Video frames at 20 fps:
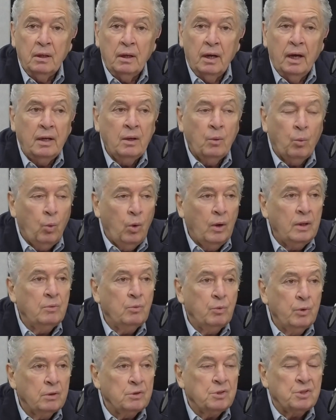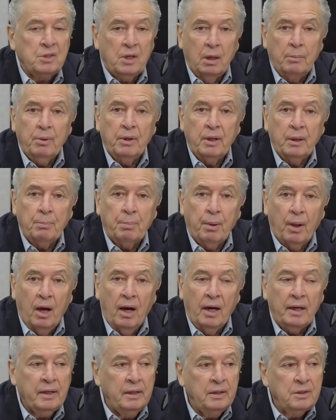And the one real stumbling
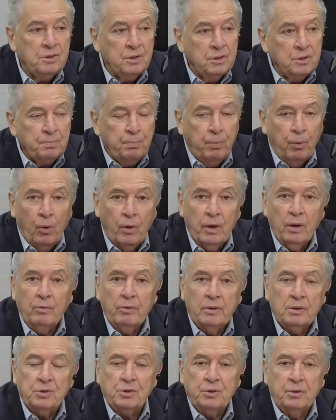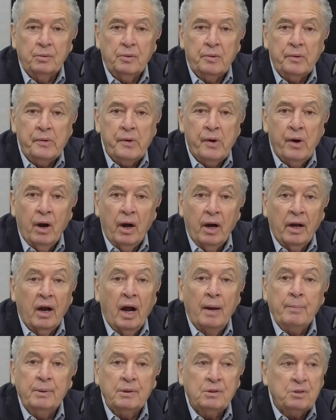block is this border issue. And
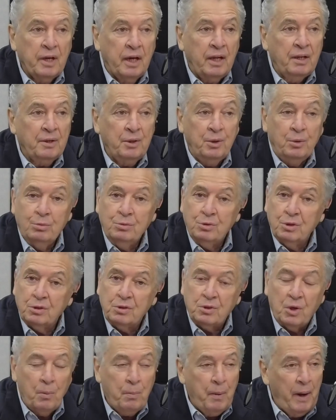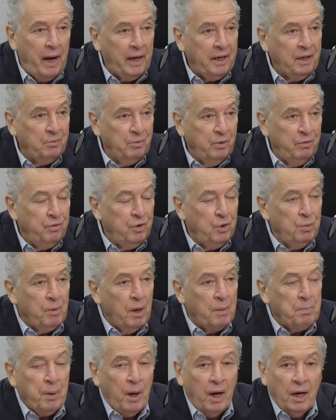I've been telling you, just go back and review
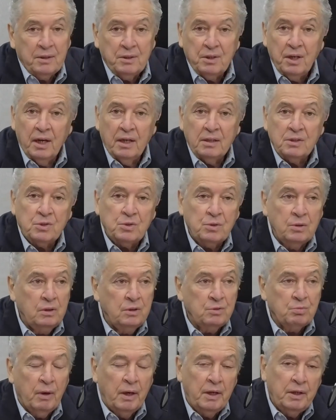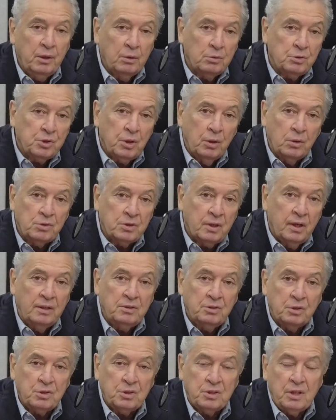my podcasts. So these radio shows that I
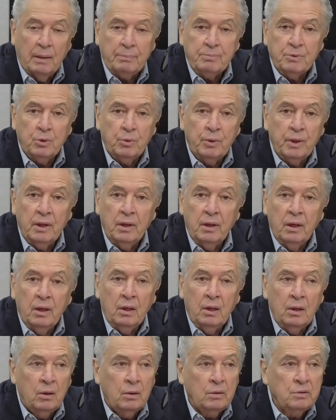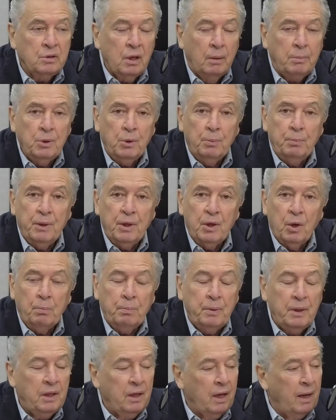just stopped doing on
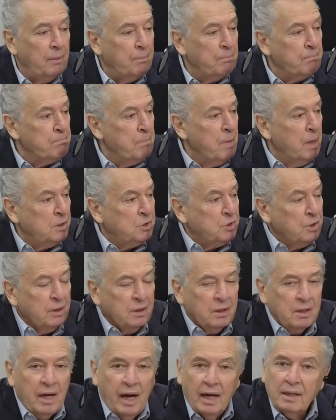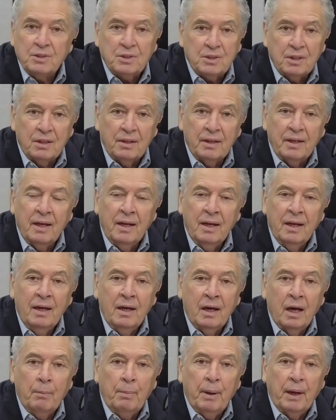WBOB, I mention it constantly
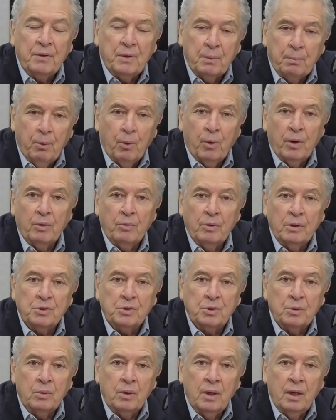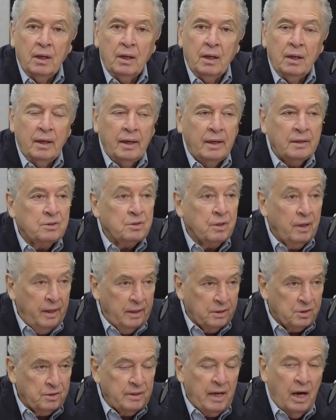about the border issue. It's,
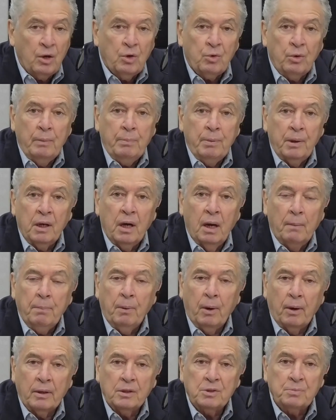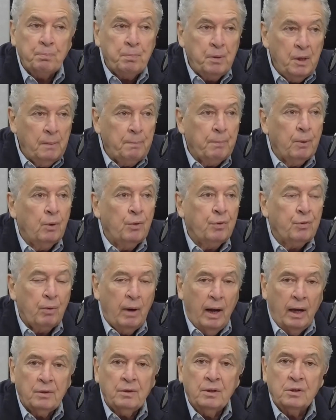it's now creeping up on us. People
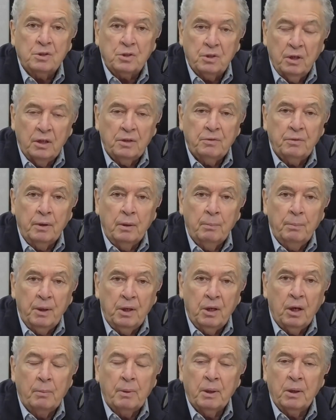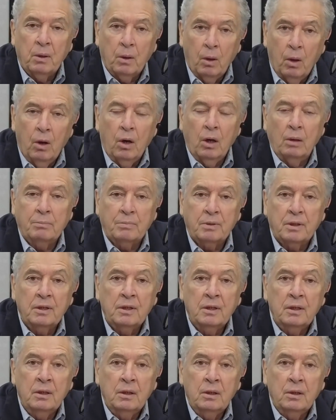throughout this country are becoming alarmed.
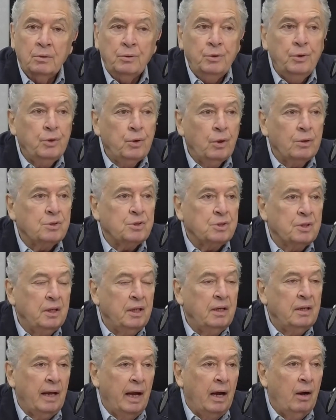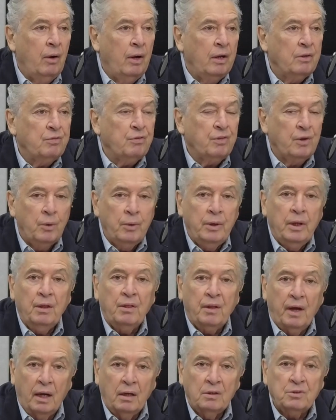New York City now has
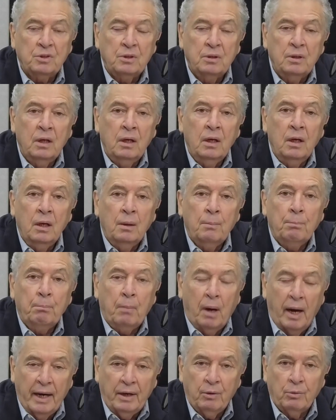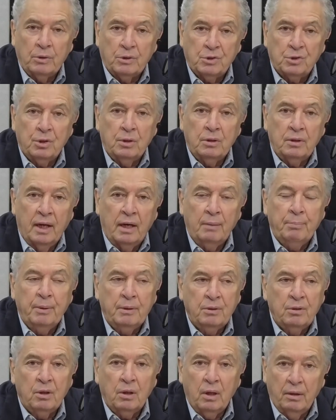30,000 migrants that have
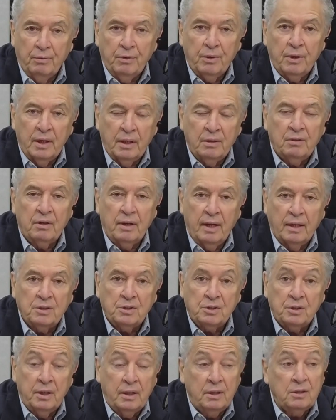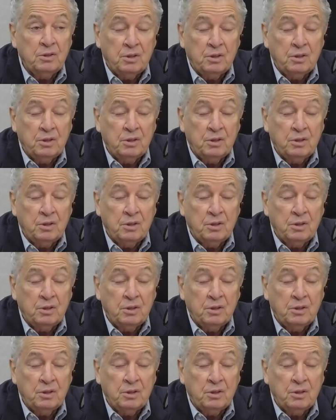been delivered into that city.